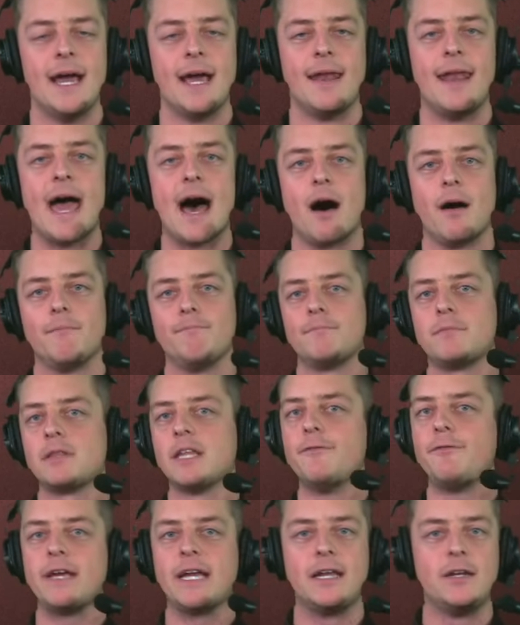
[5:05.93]
Now,
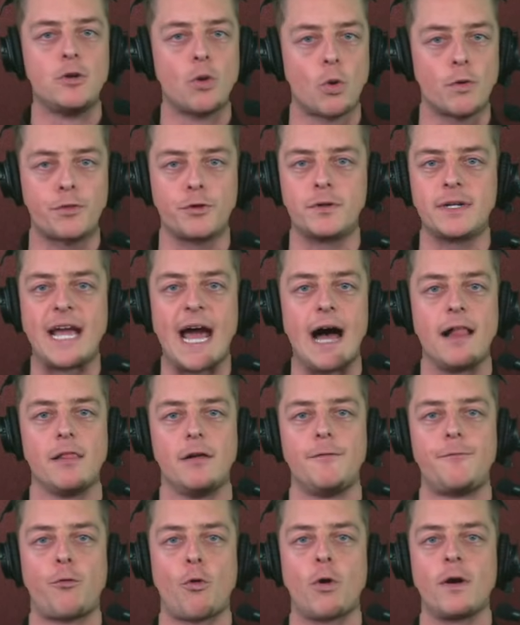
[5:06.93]
living in Northern
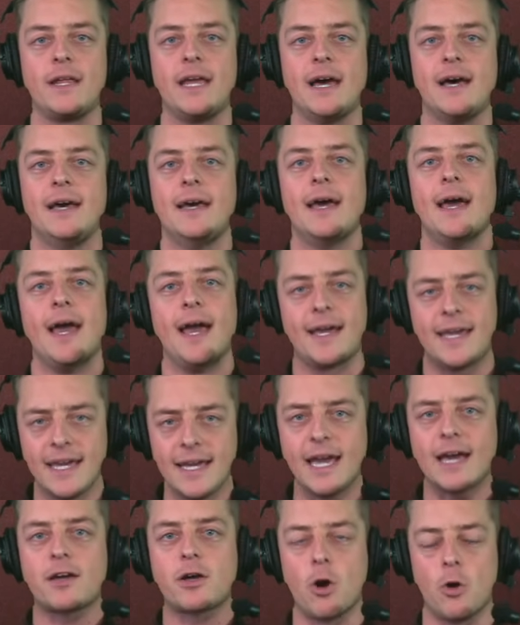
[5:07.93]
California, it can
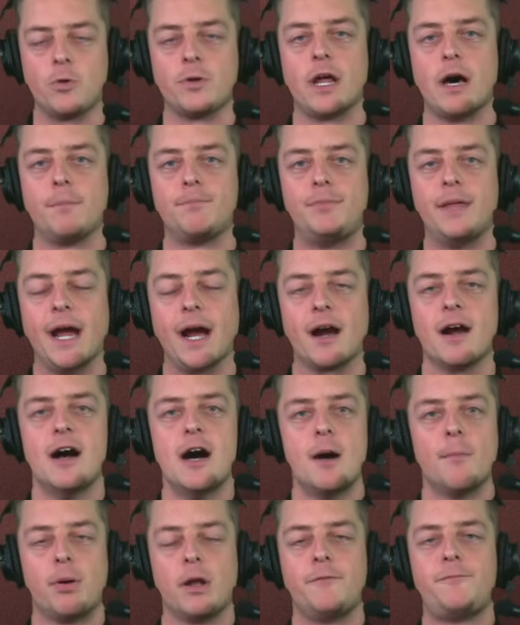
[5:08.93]
get cold up there,
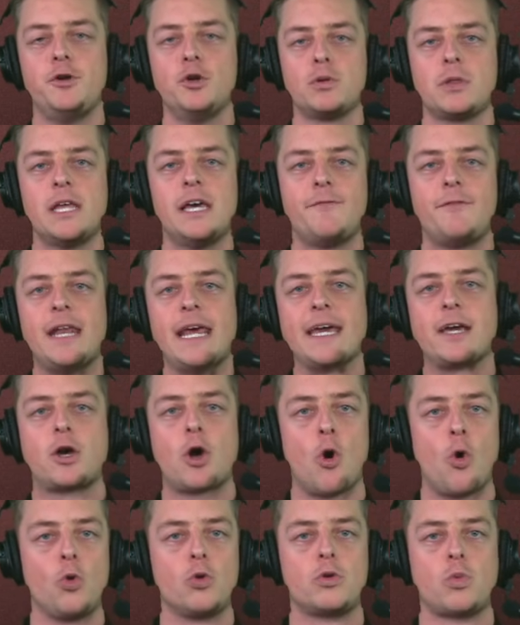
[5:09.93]
but if you live in a
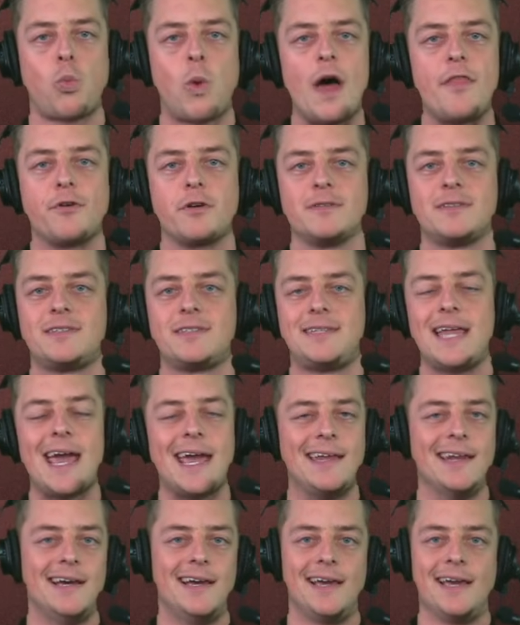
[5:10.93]
cold weathered
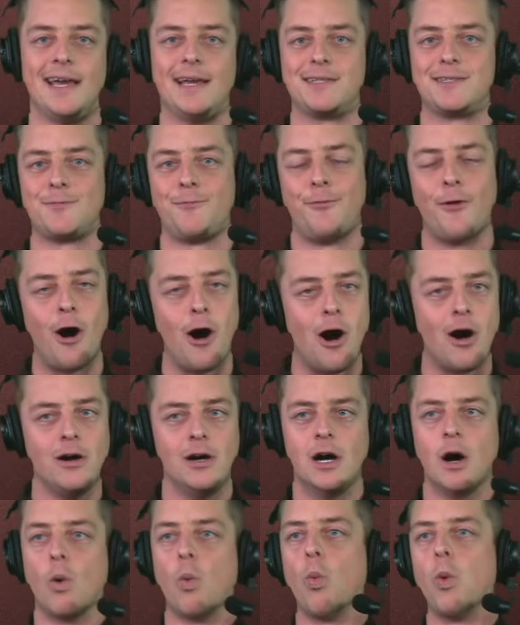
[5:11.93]
state, it's fall,
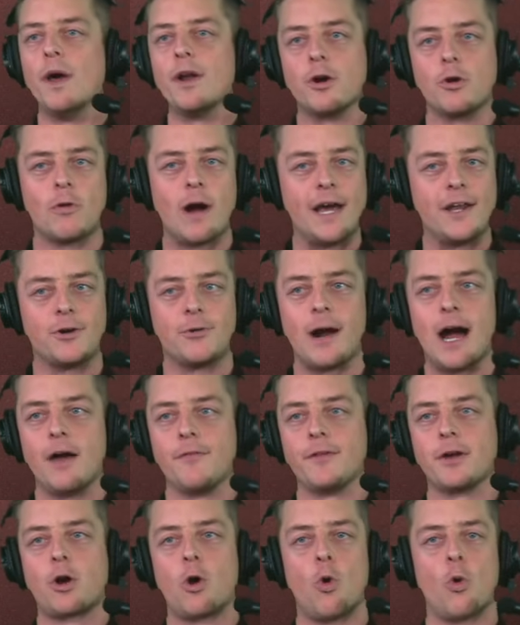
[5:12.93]
winter right
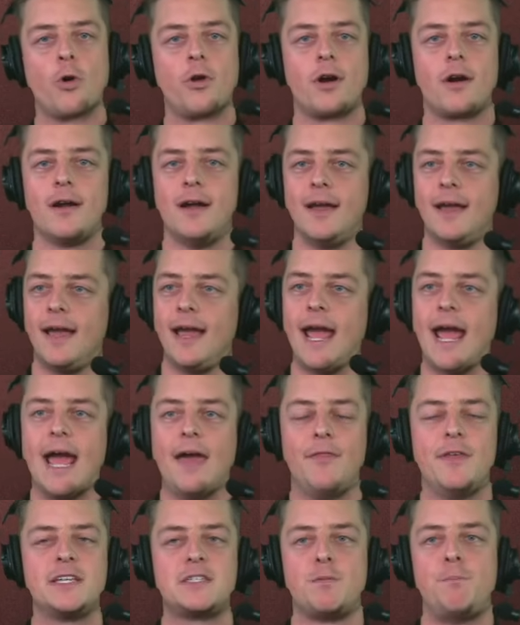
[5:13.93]
around the corner,
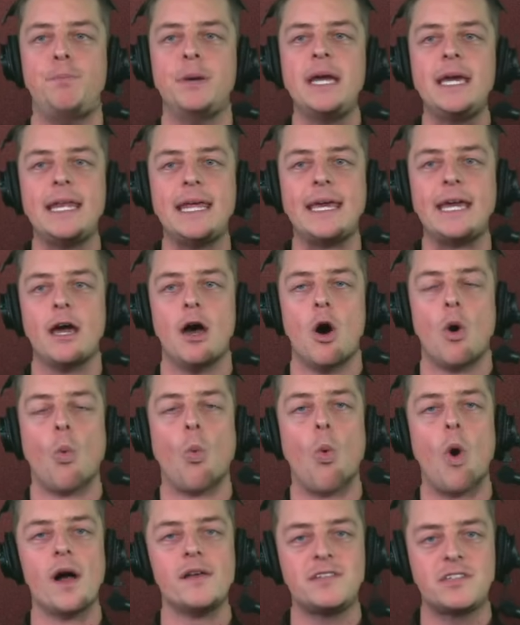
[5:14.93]
and this beanie
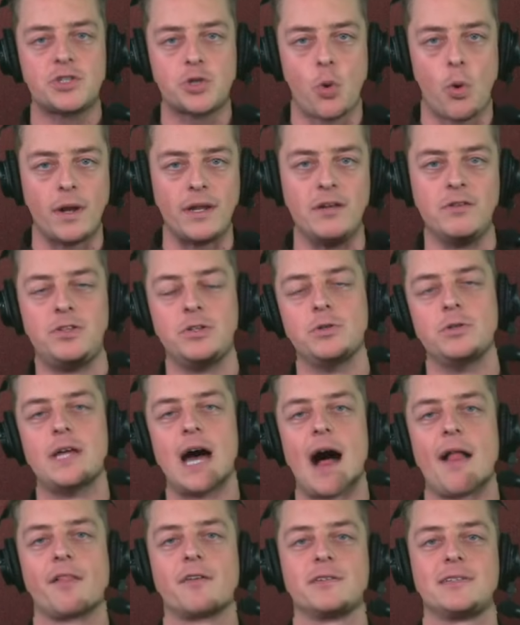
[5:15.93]
was
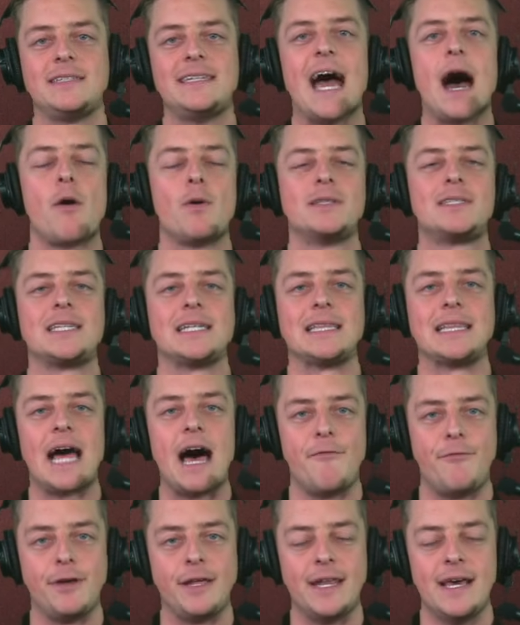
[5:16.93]
$22, now it's
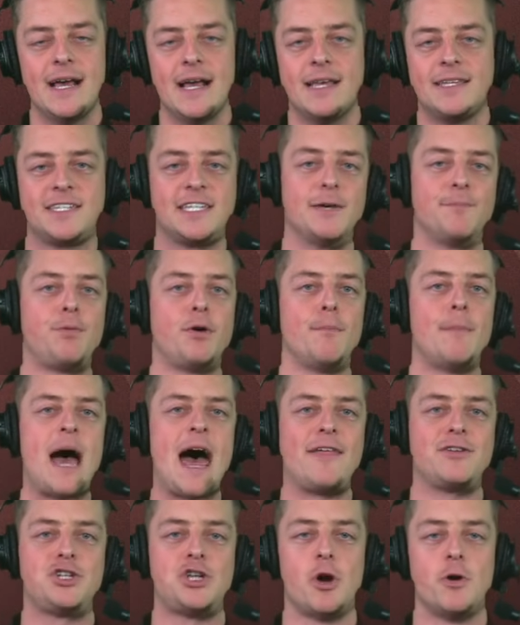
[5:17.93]
$11. Simple
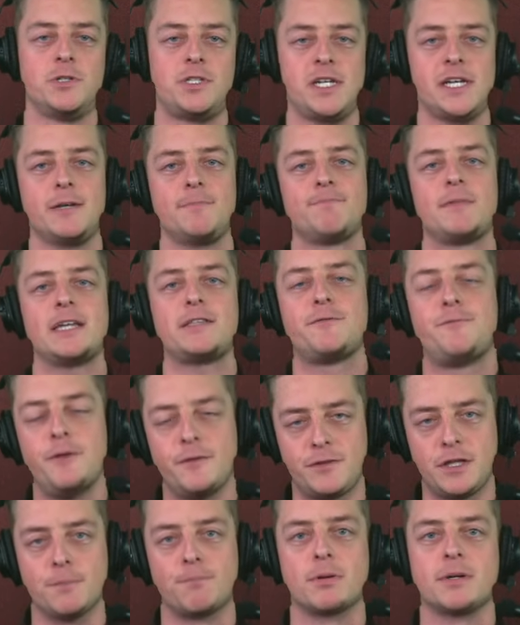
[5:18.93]
math shows you, that's
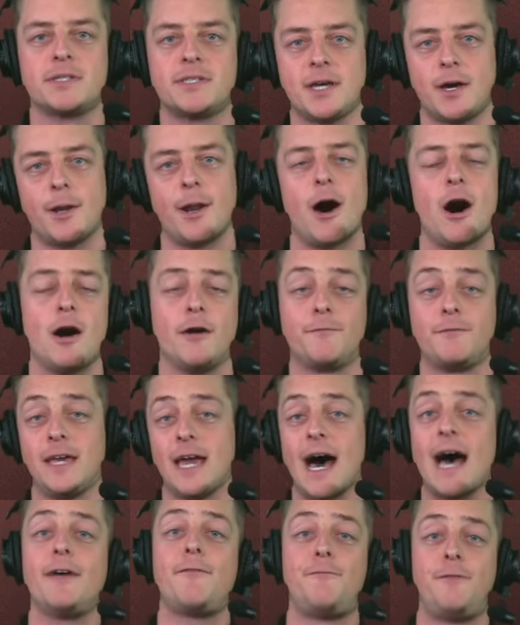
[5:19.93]
50% off.
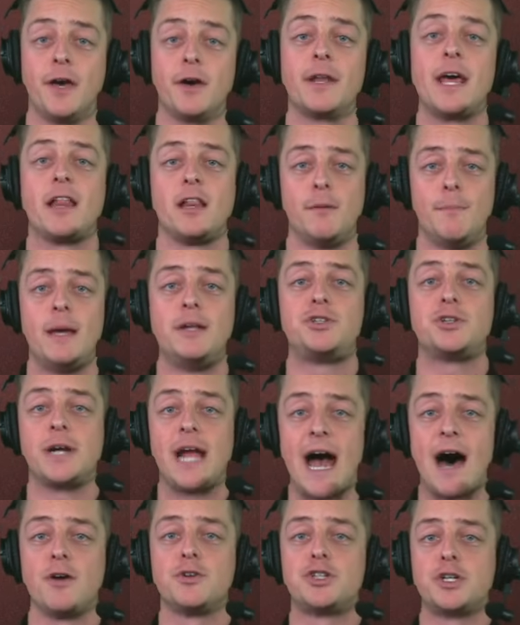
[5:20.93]
Yeah, I failed elementary
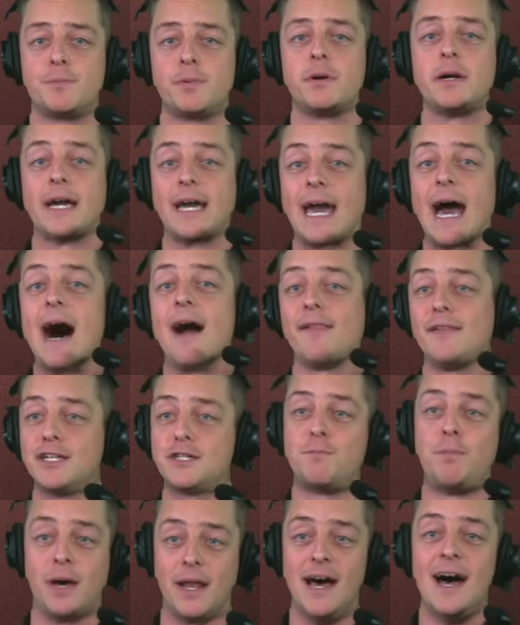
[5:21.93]
algebra in
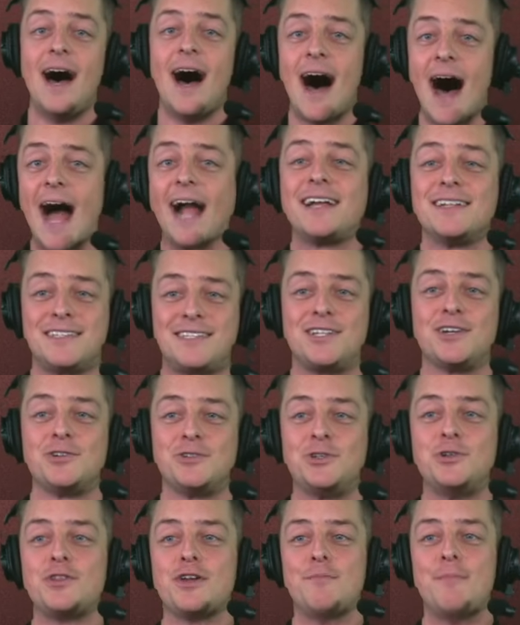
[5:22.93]
college, but I can still
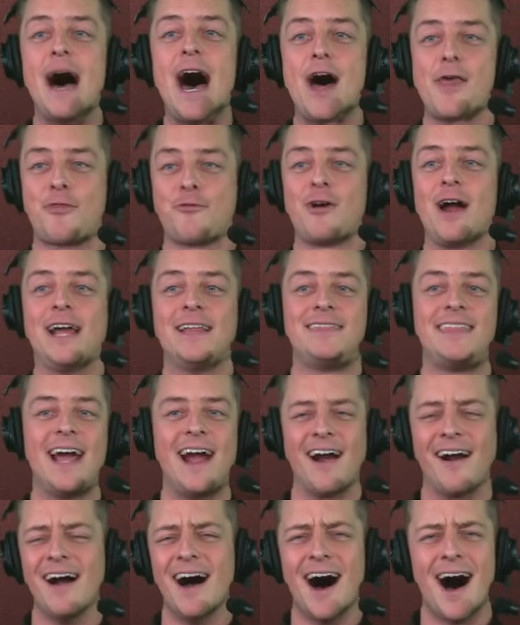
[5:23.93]
do the math right
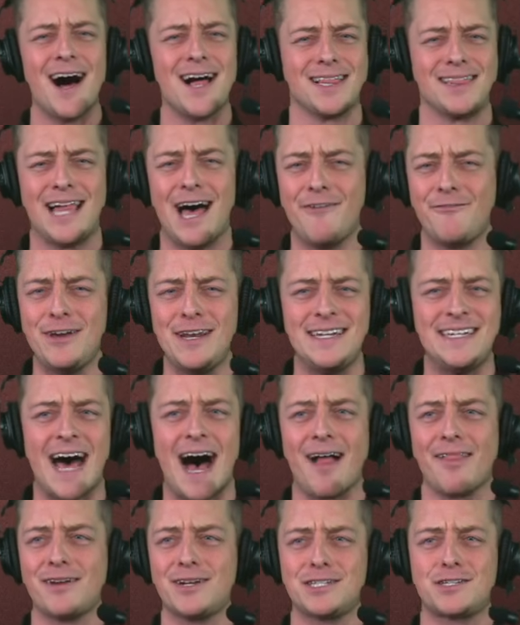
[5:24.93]
there.
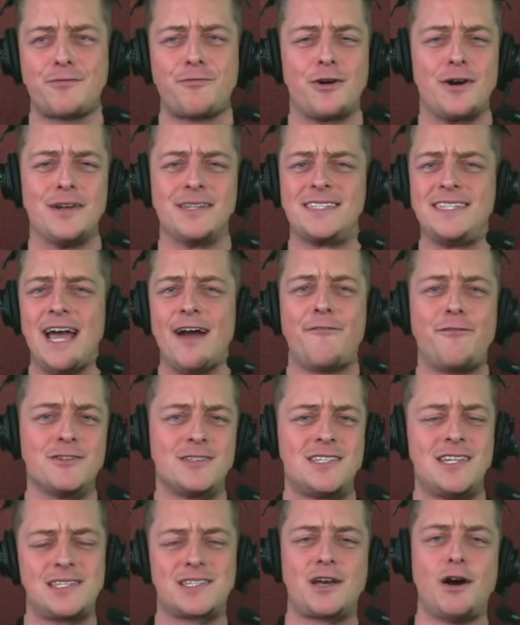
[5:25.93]
$11 for a San
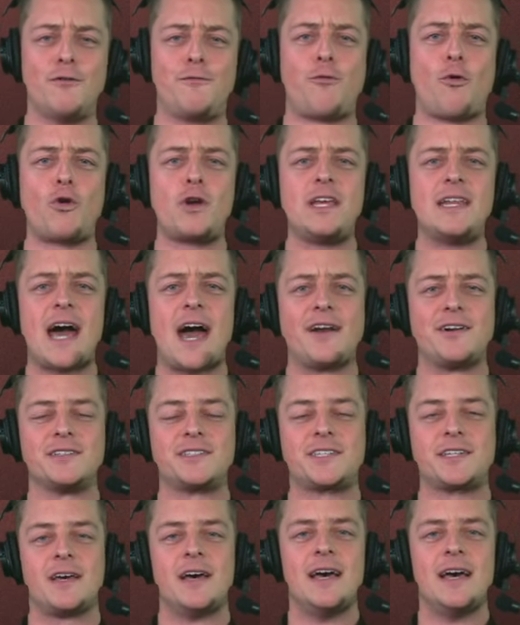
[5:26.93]
Francisco 49ers
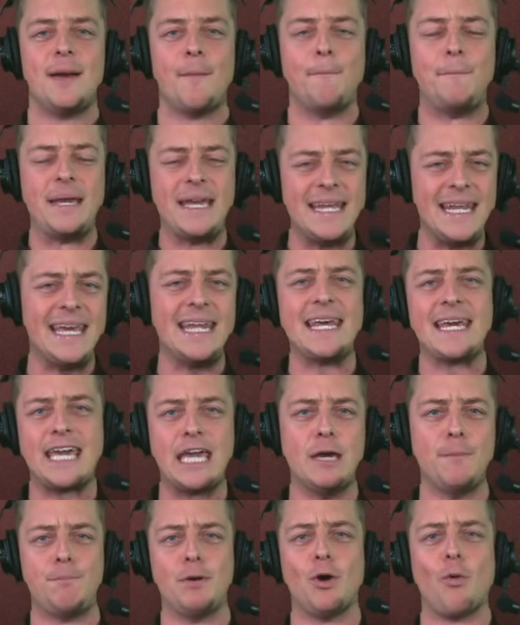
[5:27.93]
beanie to
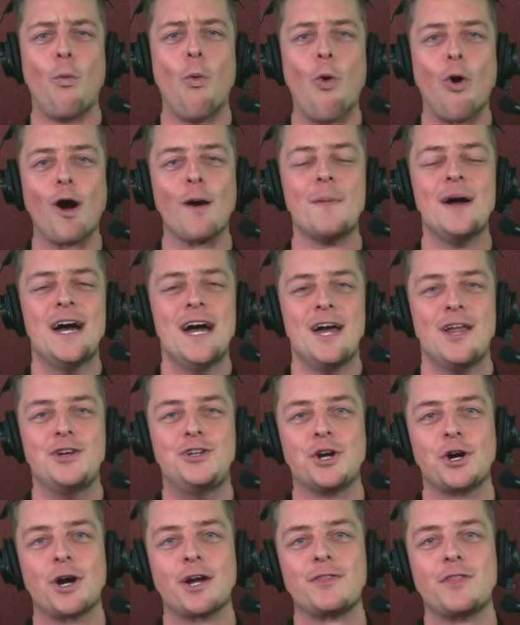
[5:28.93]
keep you warm
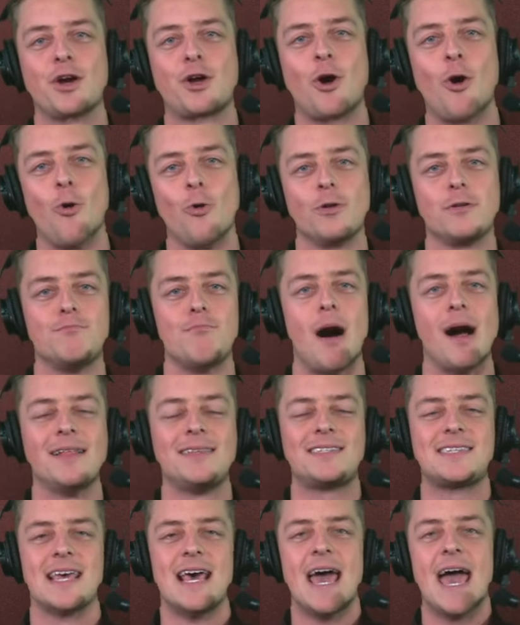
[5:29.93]
during the cold
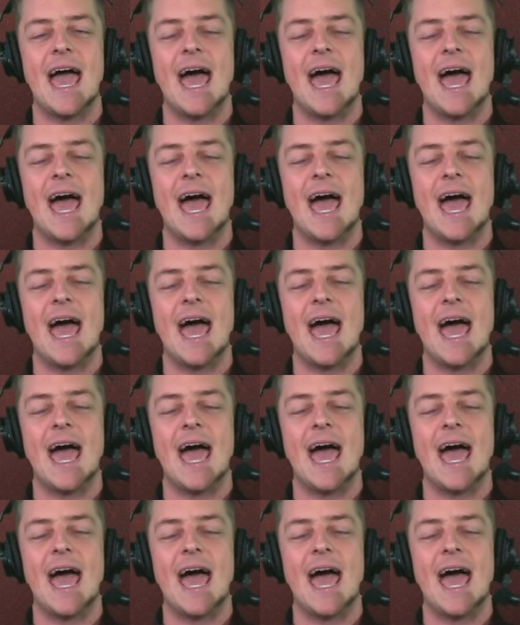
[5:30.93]
months?